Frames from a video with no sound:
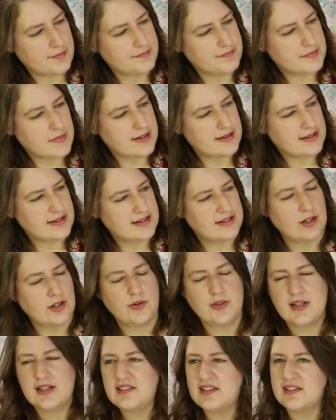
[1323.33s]
so
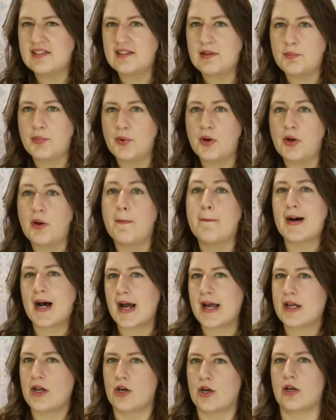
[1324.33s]
this is a book
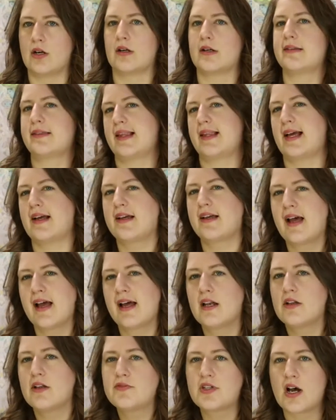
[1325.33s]
by her that kind
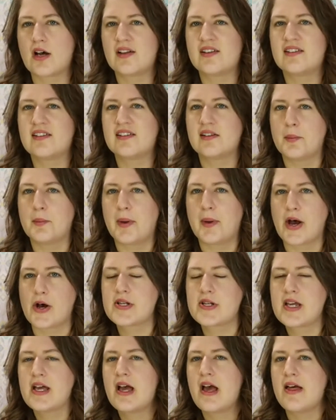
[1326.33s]
of talks about
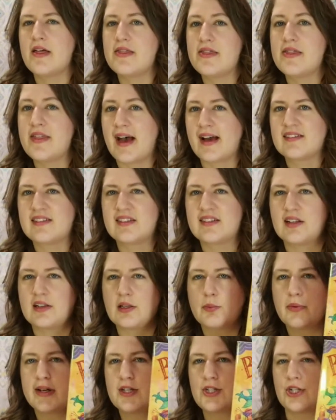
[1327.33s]
that
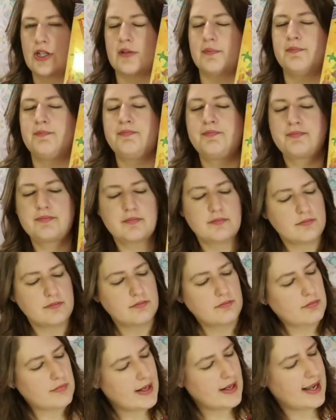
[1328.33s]
celebration.
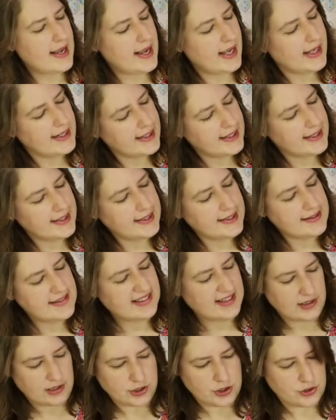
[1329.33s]
And it is
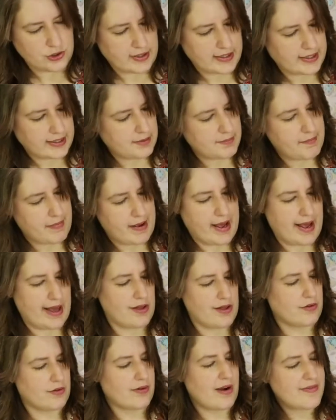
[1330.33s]
illustrated
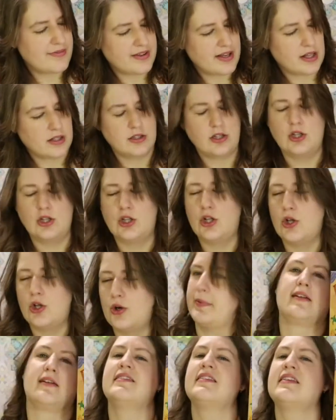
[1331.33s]
by Rafael
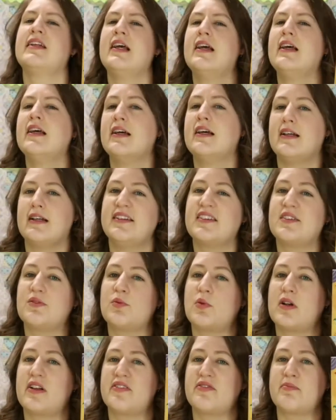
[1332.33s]
López. He's
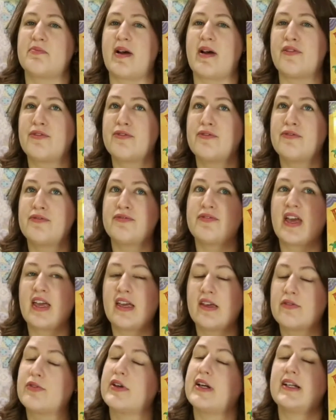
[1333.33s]
one of my
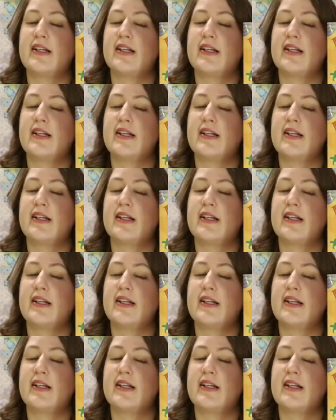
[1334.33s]
favorite